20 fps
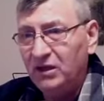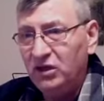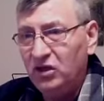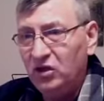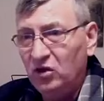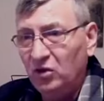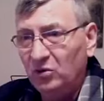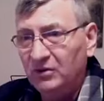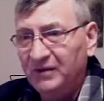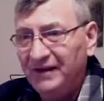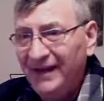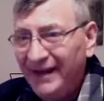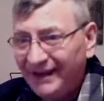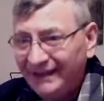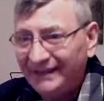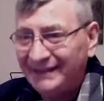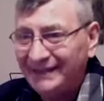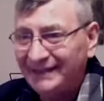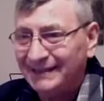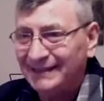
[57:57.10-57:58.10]
your
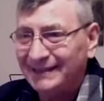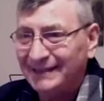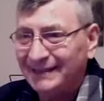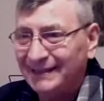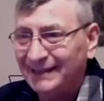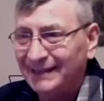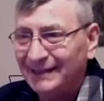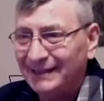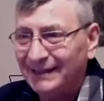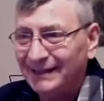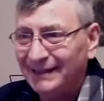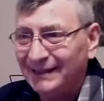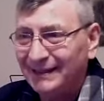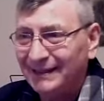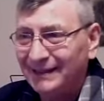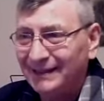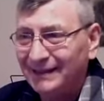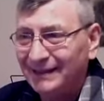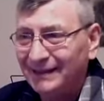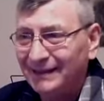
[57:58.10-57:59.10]
necks,
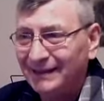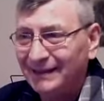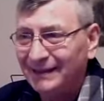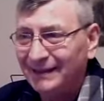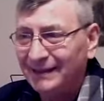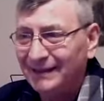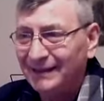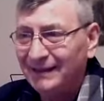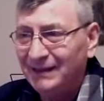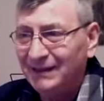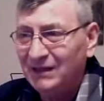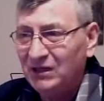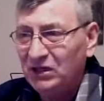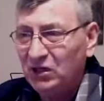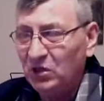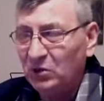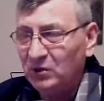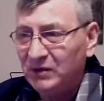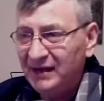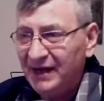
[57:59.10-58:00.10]

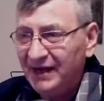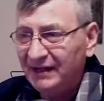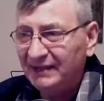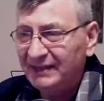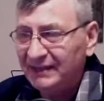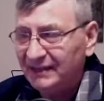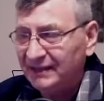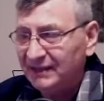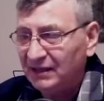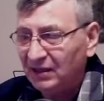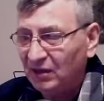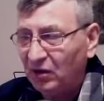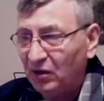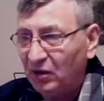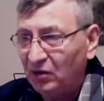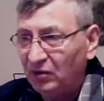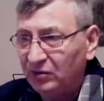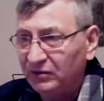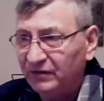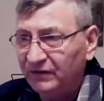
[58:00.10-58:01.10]
your necks
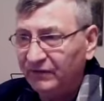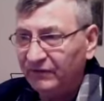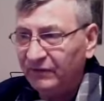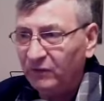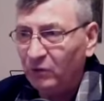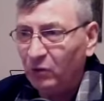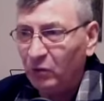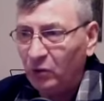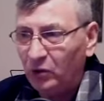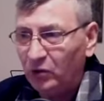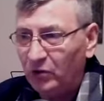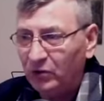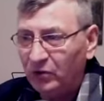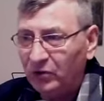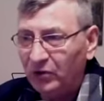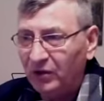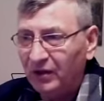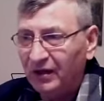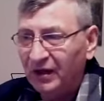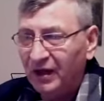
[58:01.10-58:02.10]
on the floor,
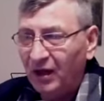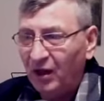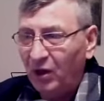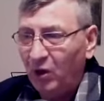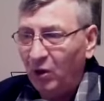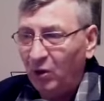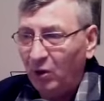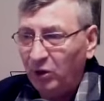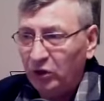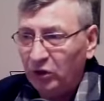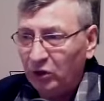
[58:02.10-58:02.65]
or